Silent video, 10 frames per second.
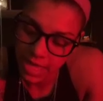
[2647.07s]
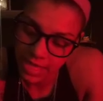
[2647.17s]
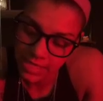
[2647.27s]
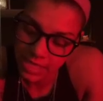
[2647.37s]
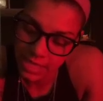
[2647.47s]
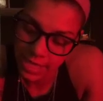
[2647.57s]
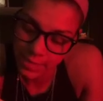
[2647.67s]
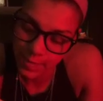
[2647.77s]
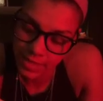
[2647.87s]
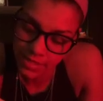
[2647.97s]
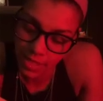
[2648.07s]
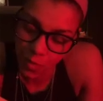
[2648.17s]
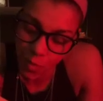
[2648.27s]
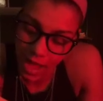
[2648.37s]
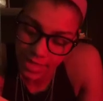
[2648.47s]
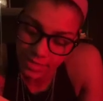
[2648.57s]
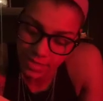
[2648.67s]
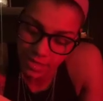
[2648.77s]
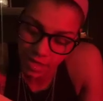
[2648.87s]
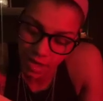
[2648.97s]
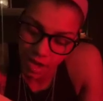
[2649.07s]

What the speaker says: Gays and lesbians in the West